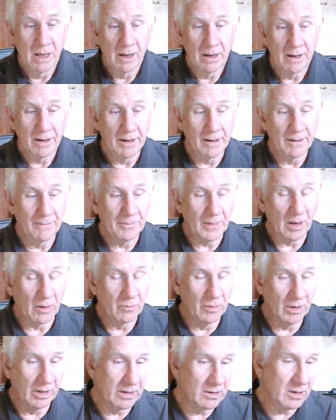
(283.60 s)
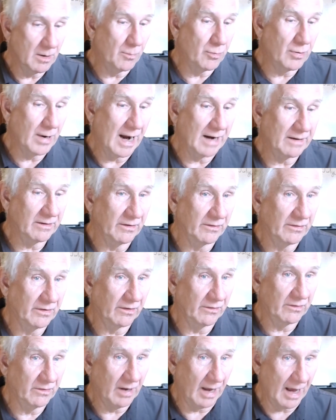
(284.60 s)
A really good practice
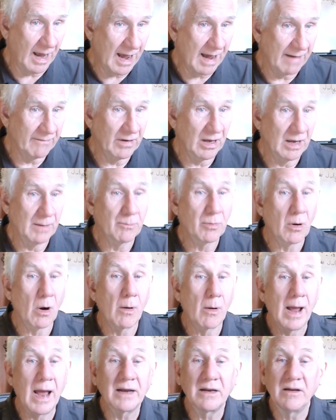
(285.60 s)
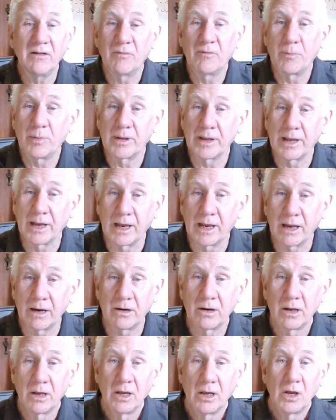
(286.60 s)
is to have a proactive
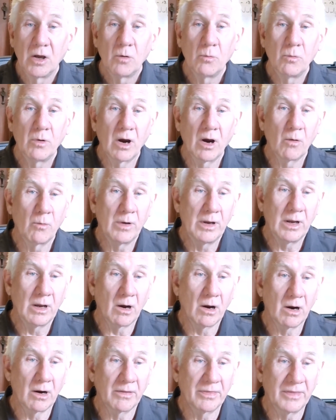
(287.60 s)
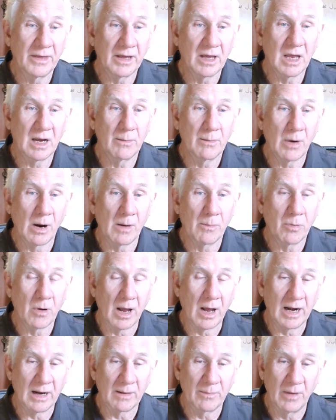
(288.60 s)
plan where we are thinking about
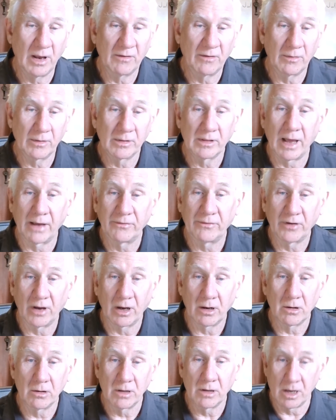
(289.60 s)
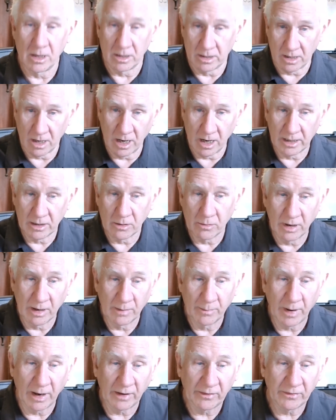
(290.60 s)
product management lifecycle on an ongoing
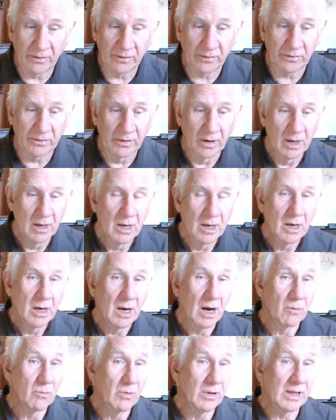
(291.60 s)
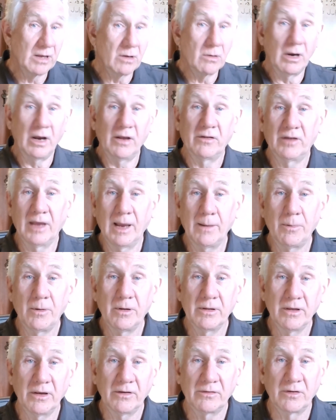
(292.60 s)
basis. A really good example
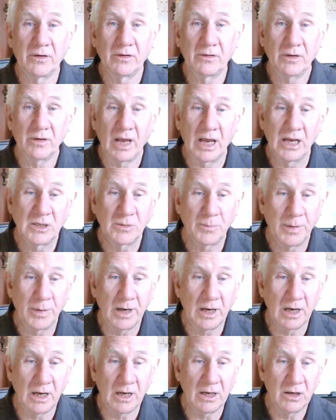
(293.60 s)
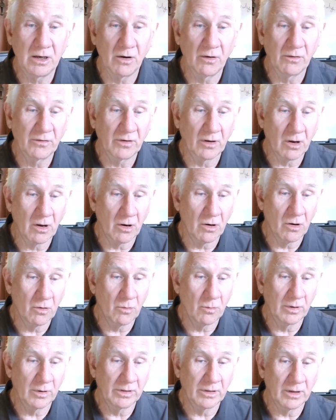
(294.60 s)
of this is HP years ago
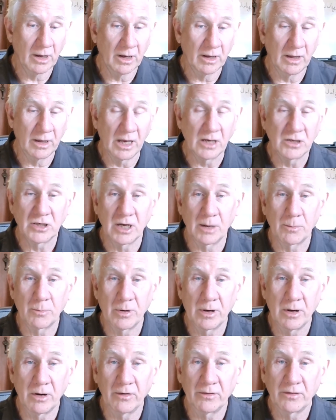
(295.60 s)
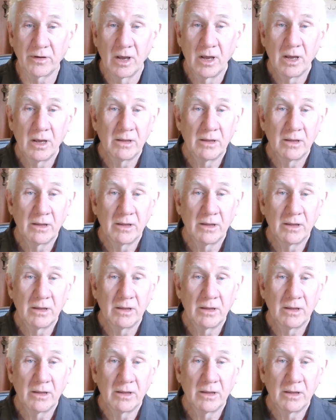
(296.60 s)
with inkjet printers.